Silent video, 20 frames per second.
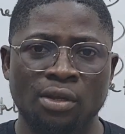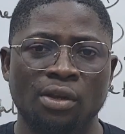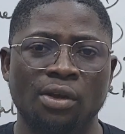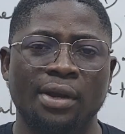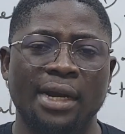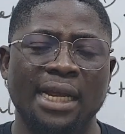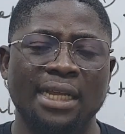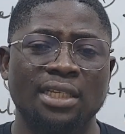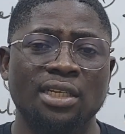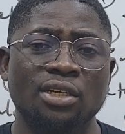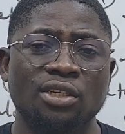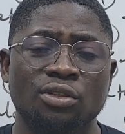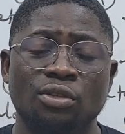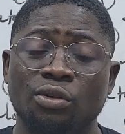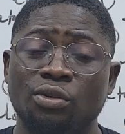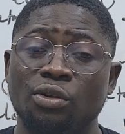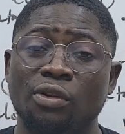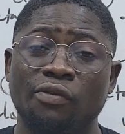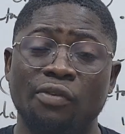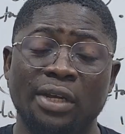All right, so
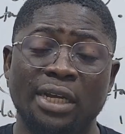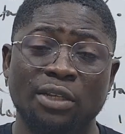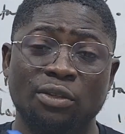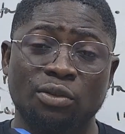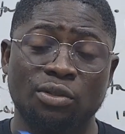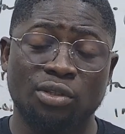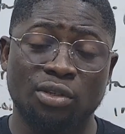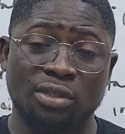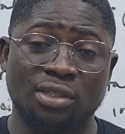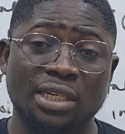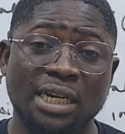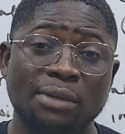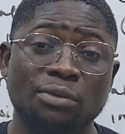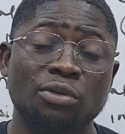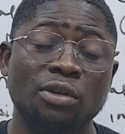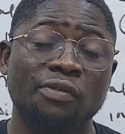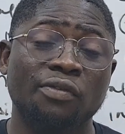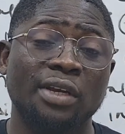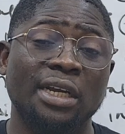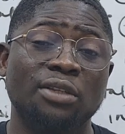do not forget to subscribe. Do
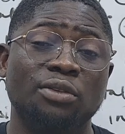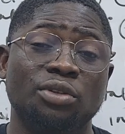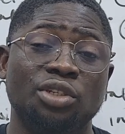not forget